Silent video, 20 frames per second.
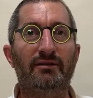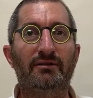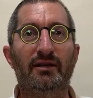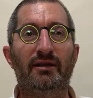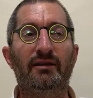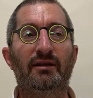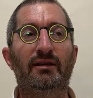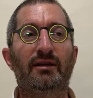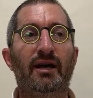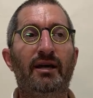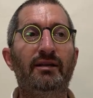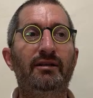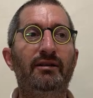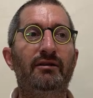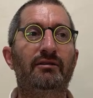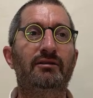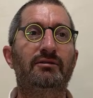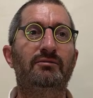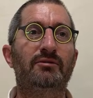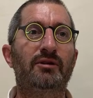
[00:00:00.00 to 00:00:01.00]
And the light here
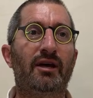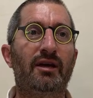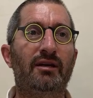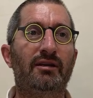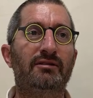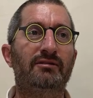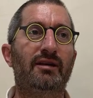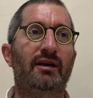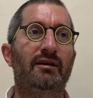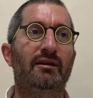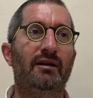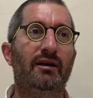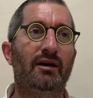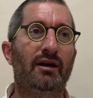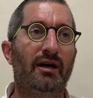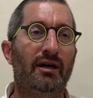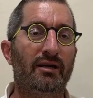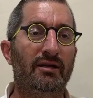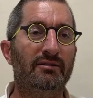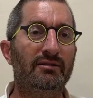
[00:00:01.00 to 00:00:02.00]
is saying is that
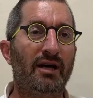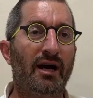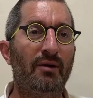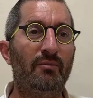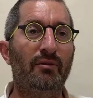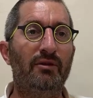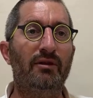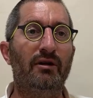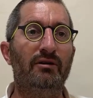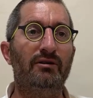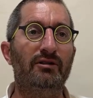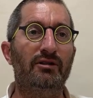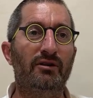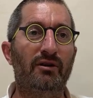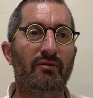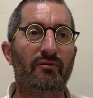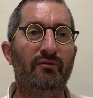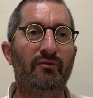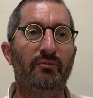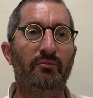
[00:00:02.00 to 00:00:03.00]
in a time when their
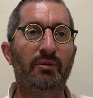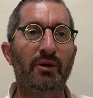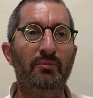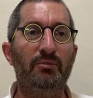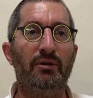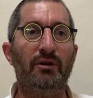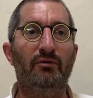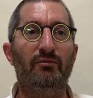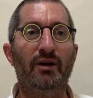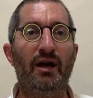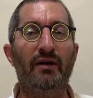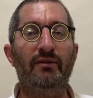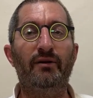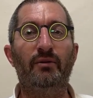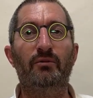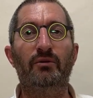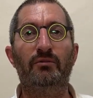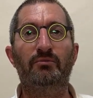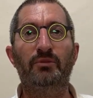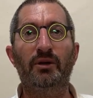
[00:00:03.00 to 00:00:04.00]
people around them
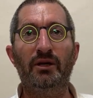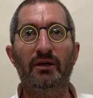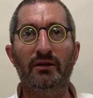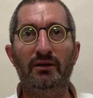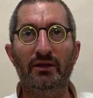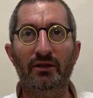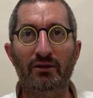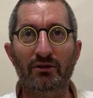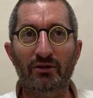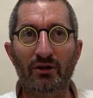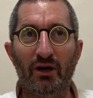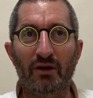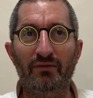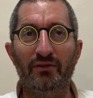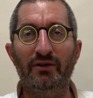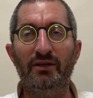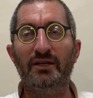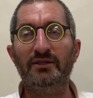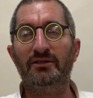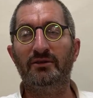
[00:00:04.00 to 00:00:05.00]
were being killed off and
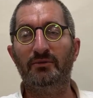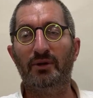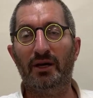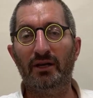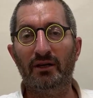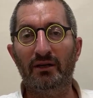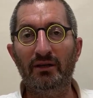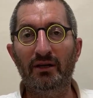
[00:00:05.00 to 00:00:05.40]
decimated,